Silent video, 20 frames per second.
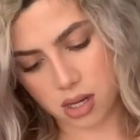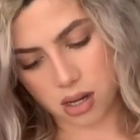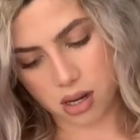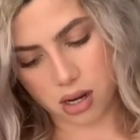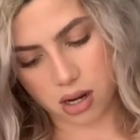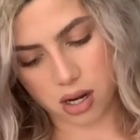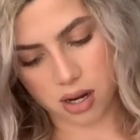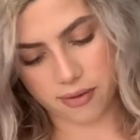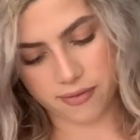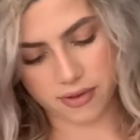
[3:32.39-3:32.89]

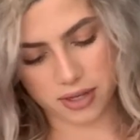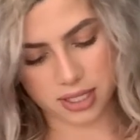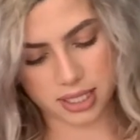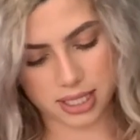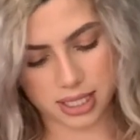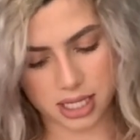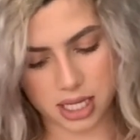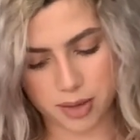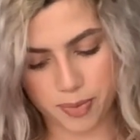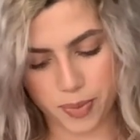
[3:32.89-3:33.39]

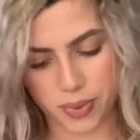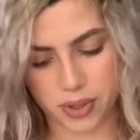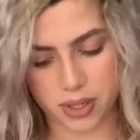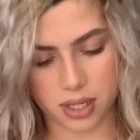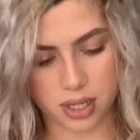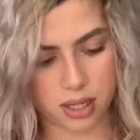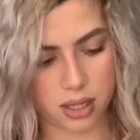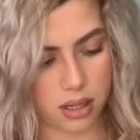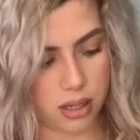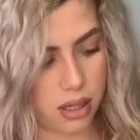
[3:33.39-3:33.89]
obviously put
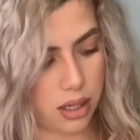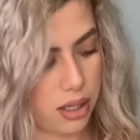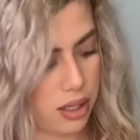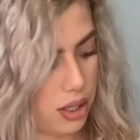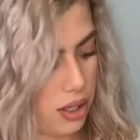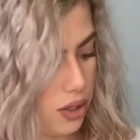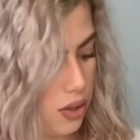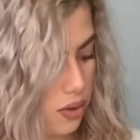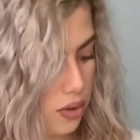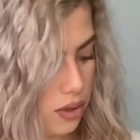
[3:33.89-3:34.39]
it
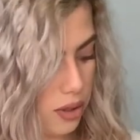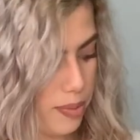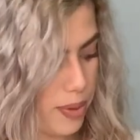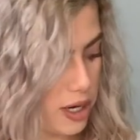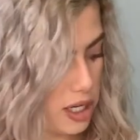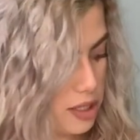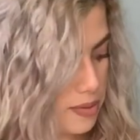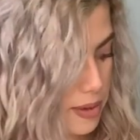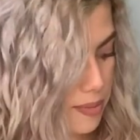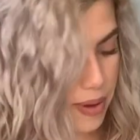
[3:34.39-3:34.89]
on your
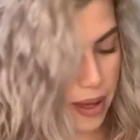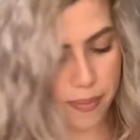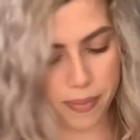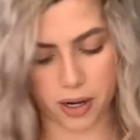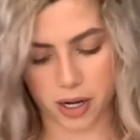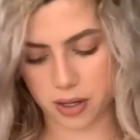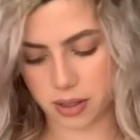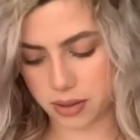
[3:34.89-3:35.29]
parchment paper.